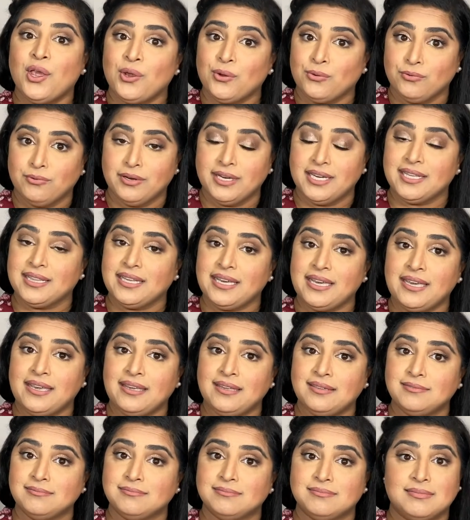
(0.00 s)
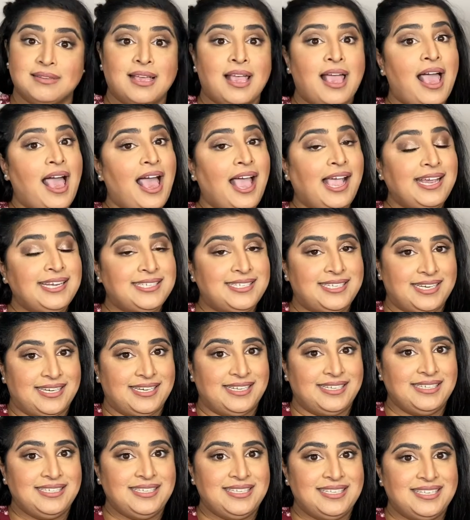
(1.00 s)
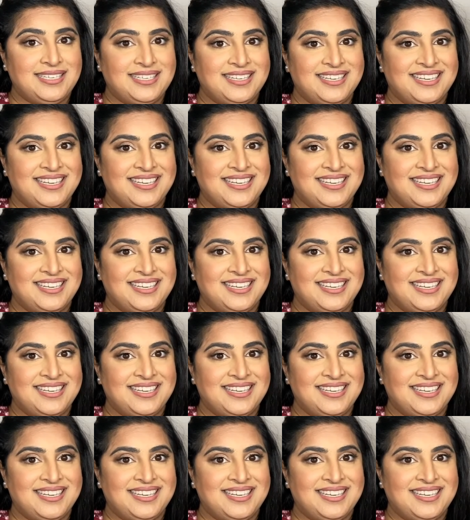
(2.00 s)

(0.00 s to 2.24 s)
Really? I didn't.